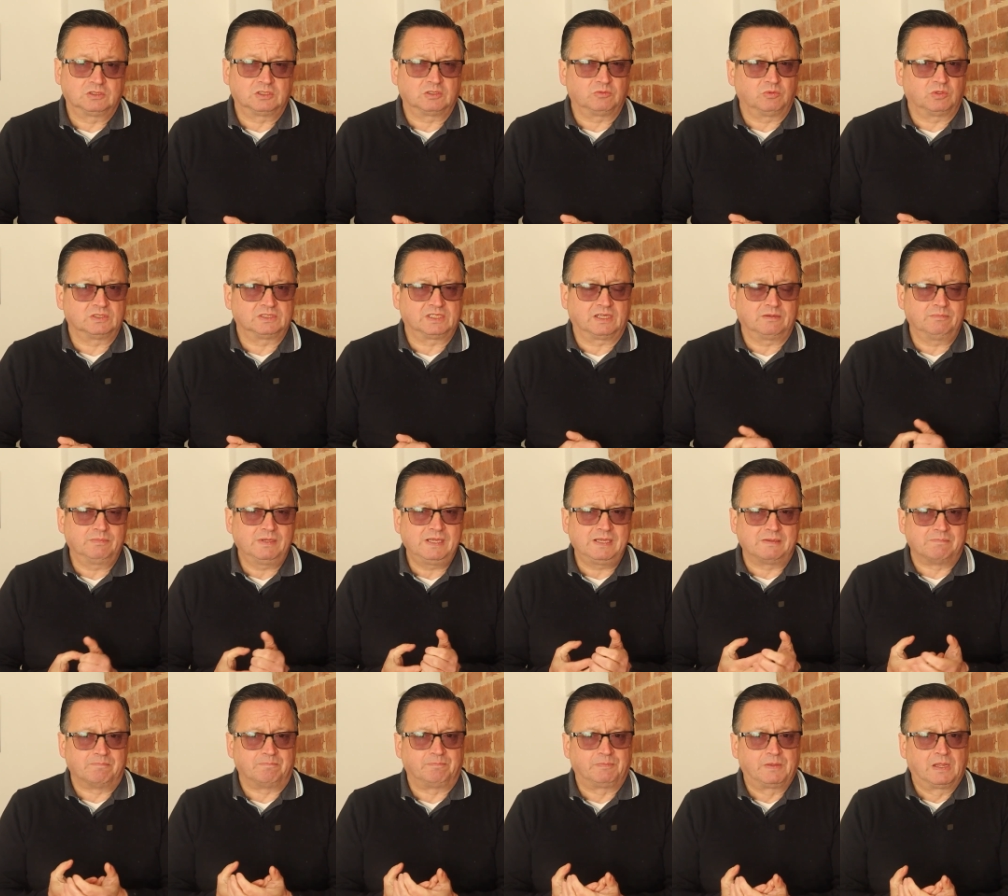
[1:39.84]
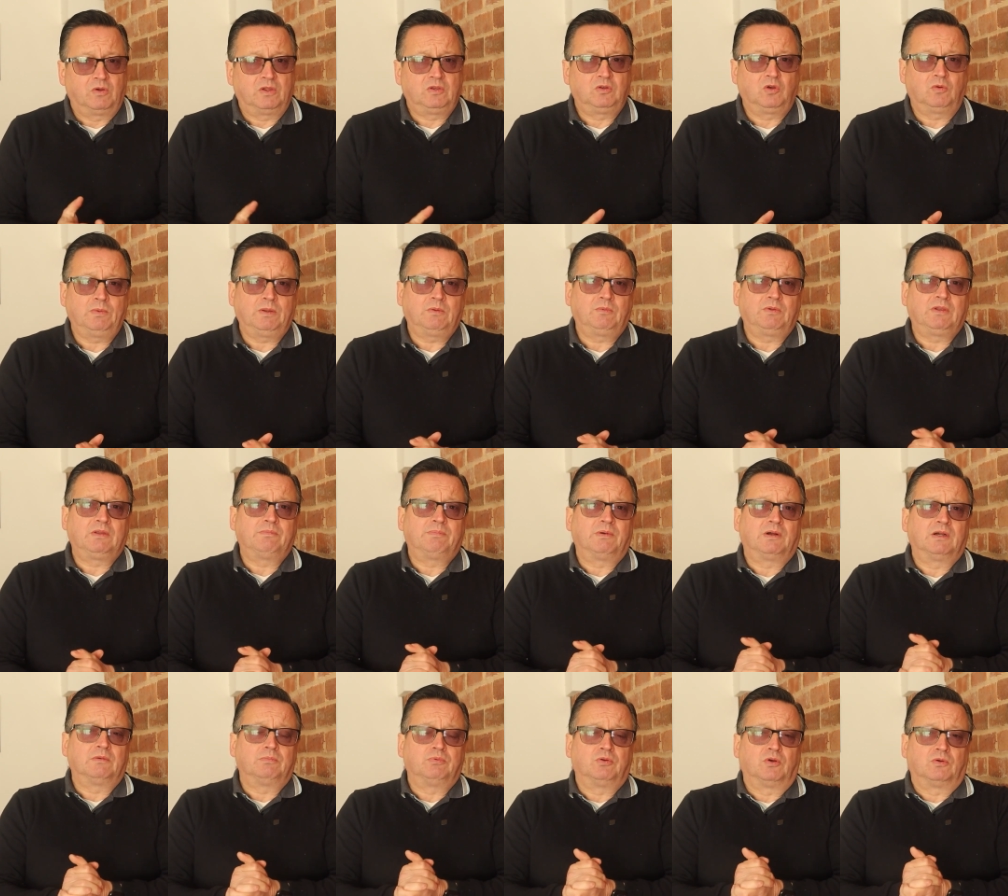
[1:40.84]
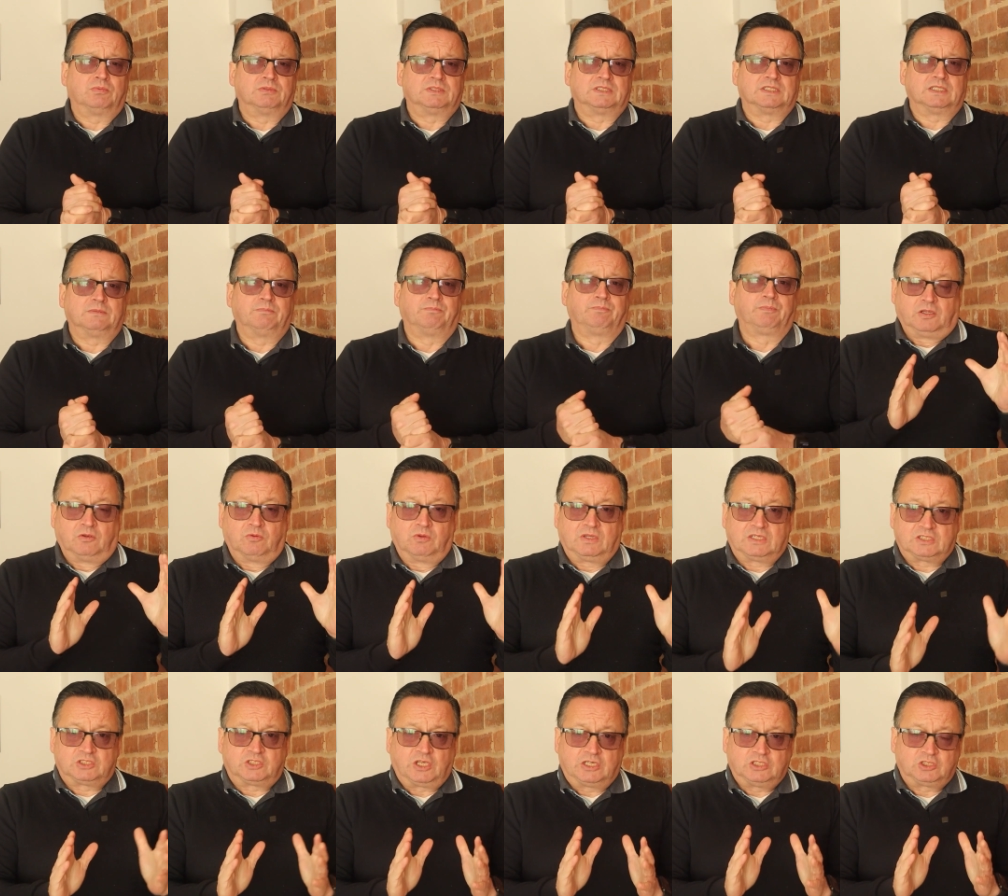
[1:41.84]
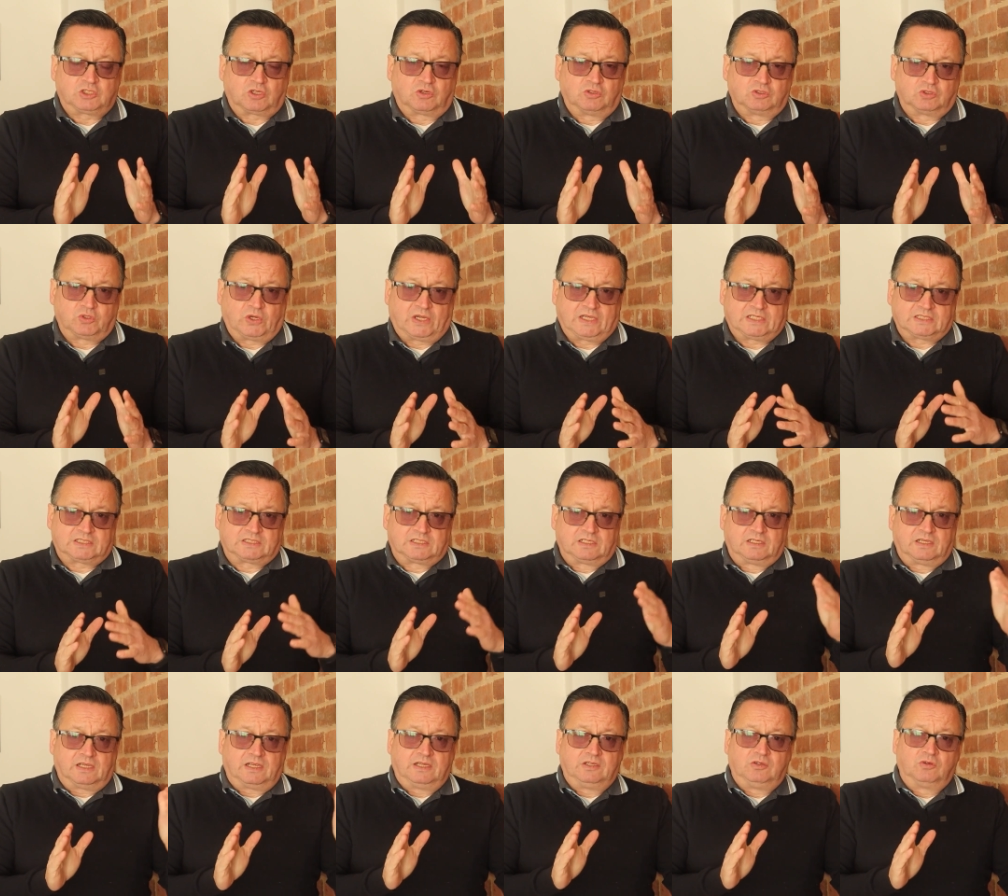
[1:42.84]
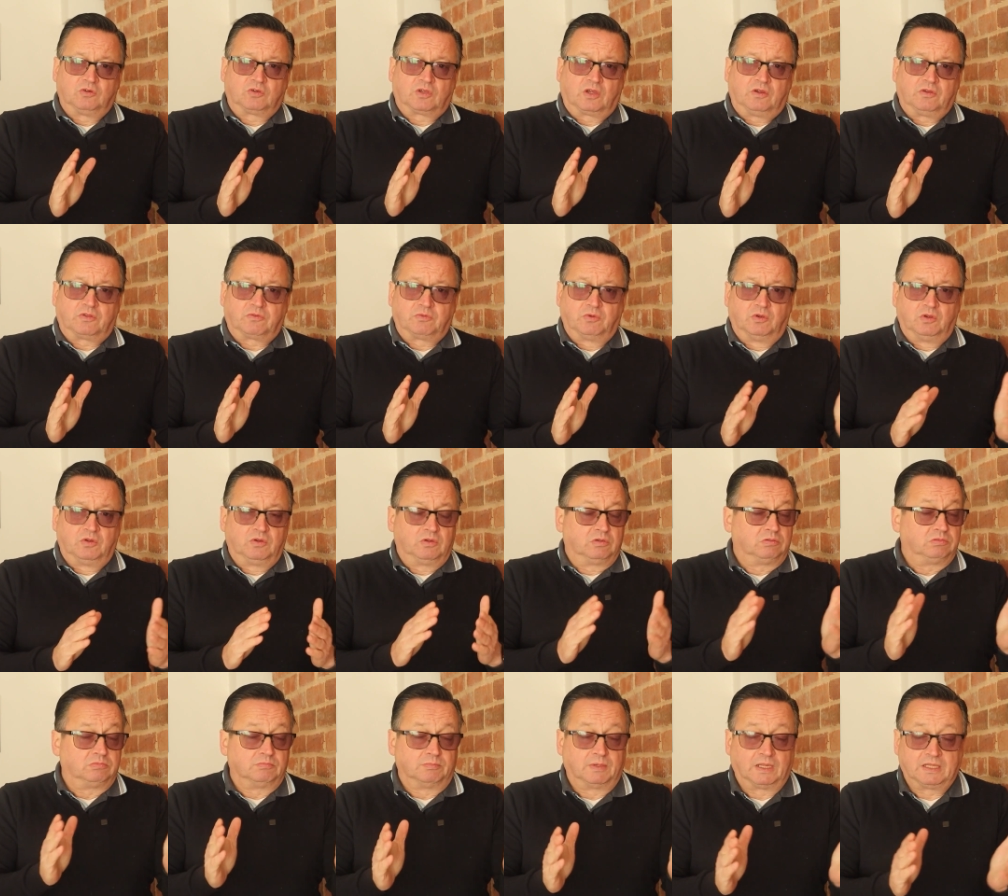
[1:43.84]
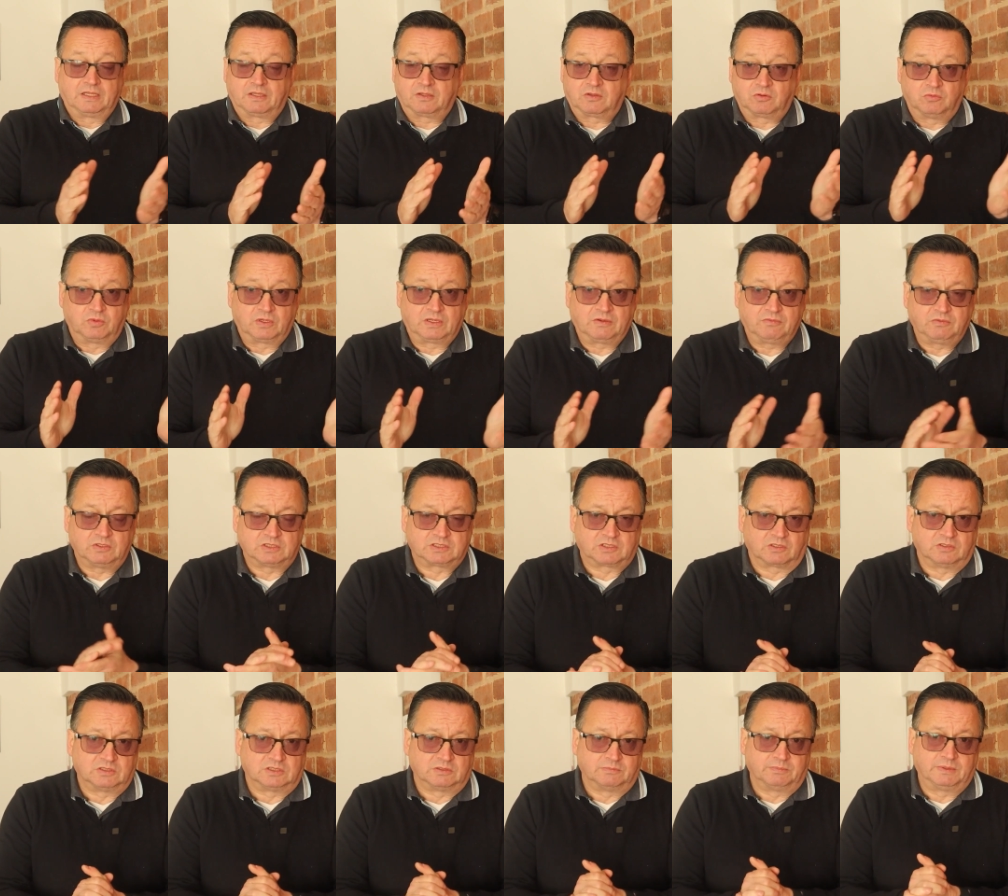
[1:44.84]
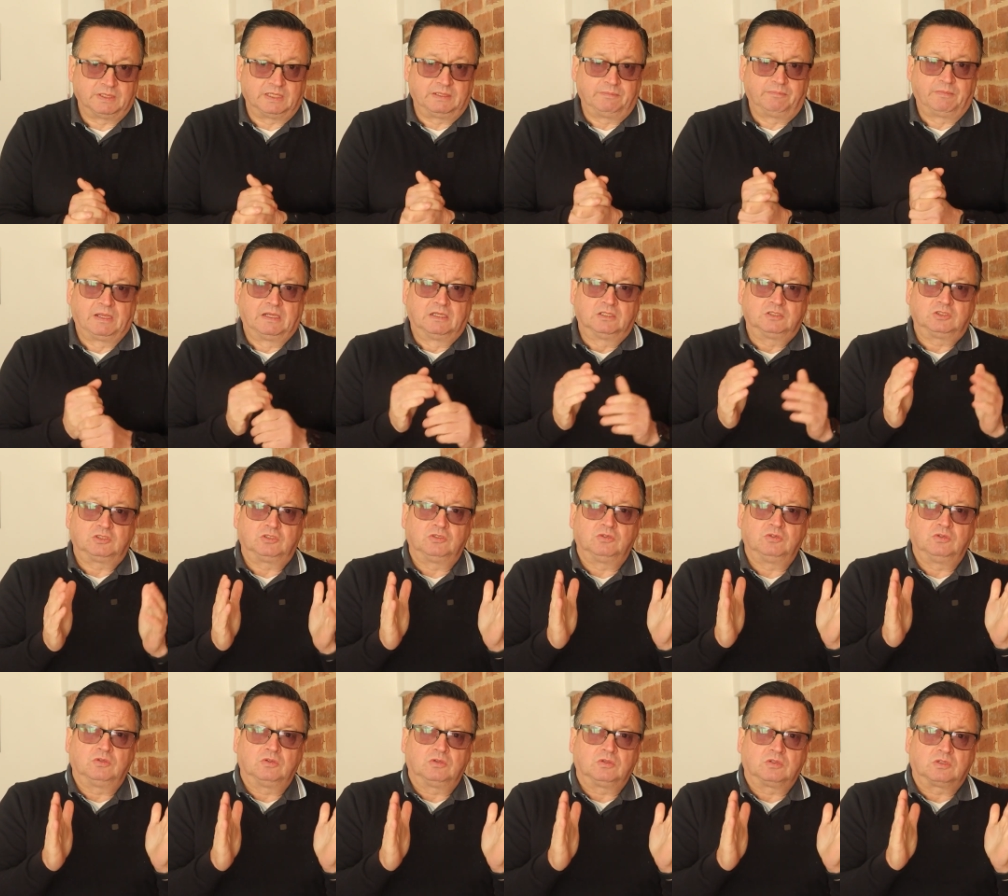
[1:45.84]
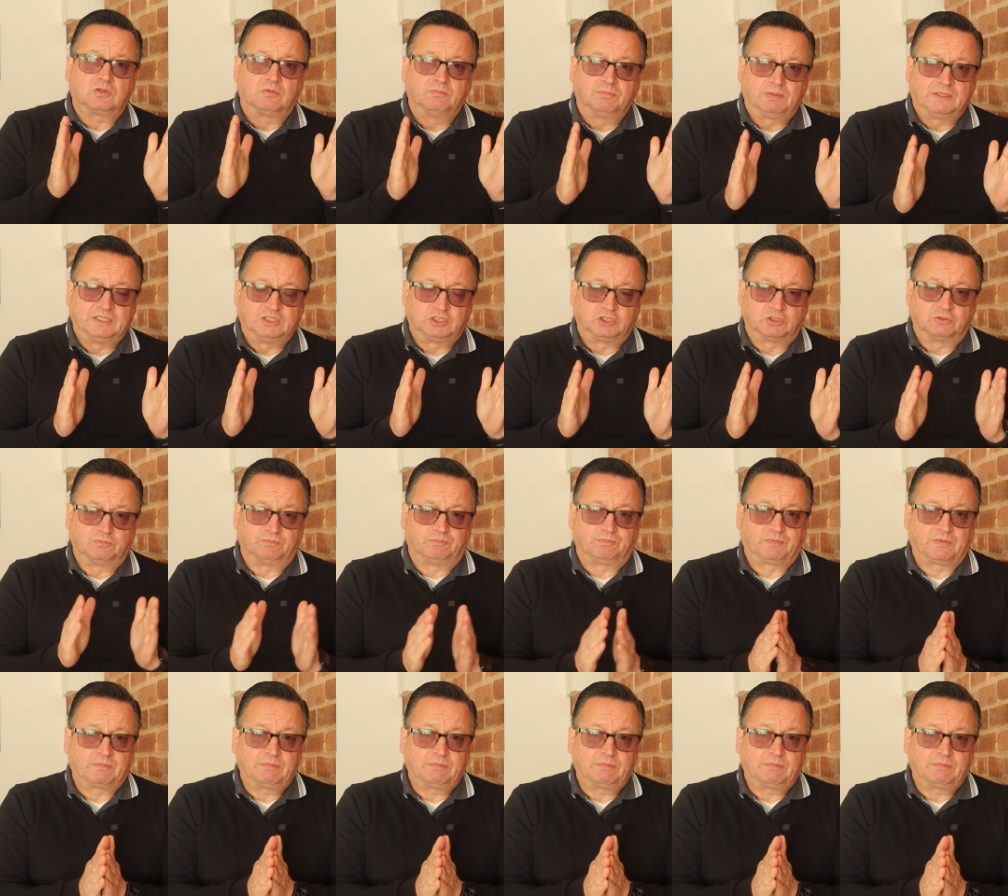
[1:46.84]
So what does that mean? Well, normally when you buy a property, you will exchange contracts and you'll go through a month or whatever it's going to be to completion.